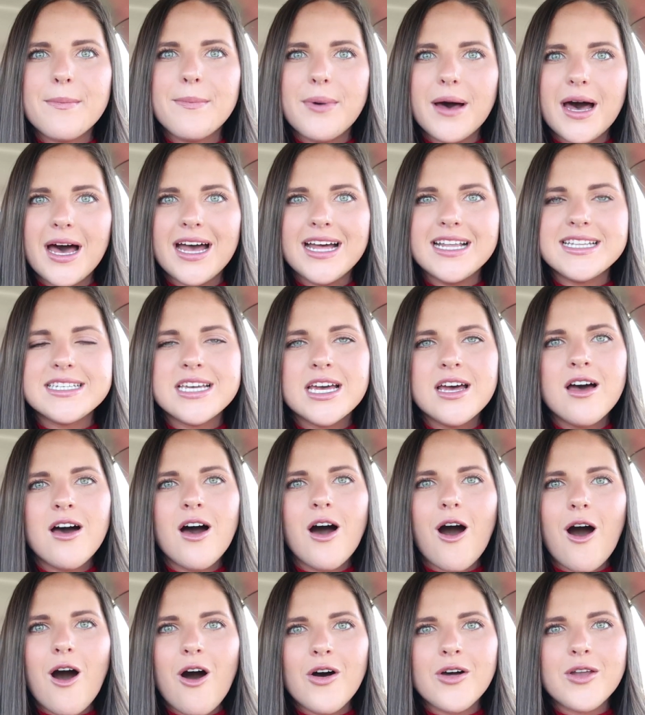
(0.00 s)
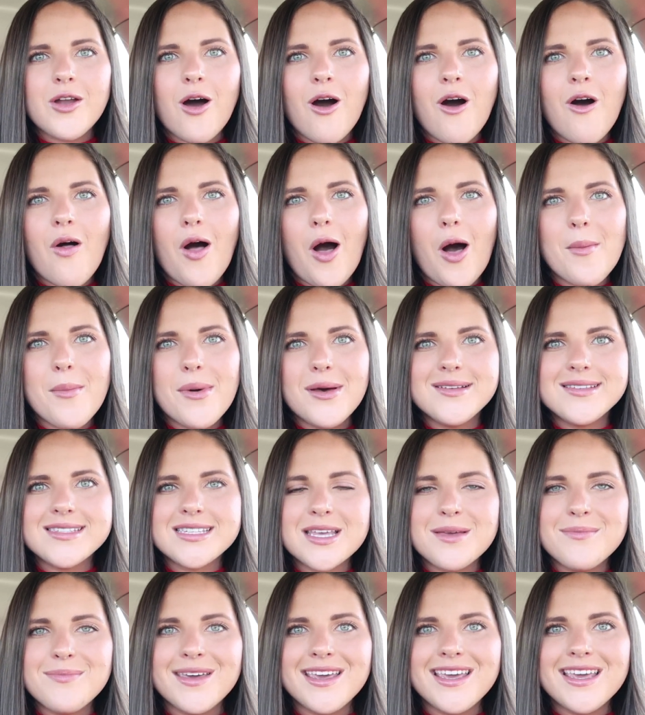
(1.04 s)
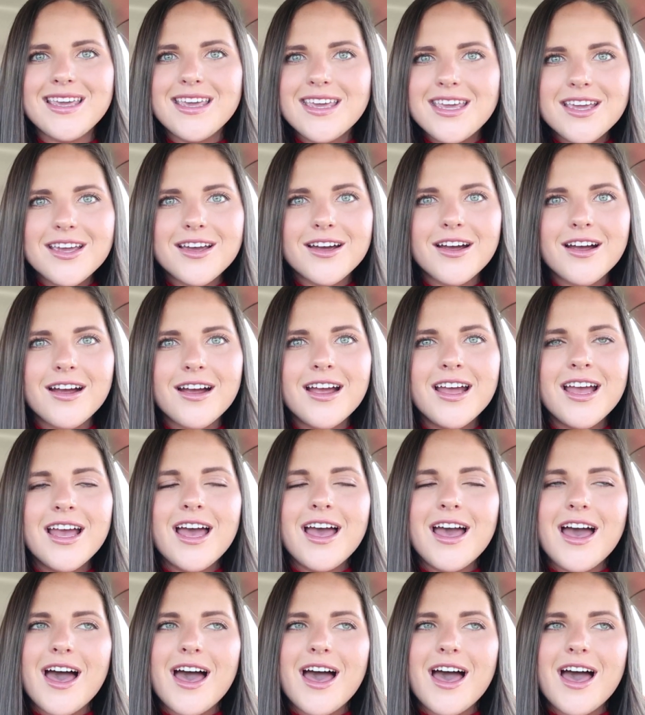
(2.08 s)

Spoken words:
but all in all, I'll mostly be here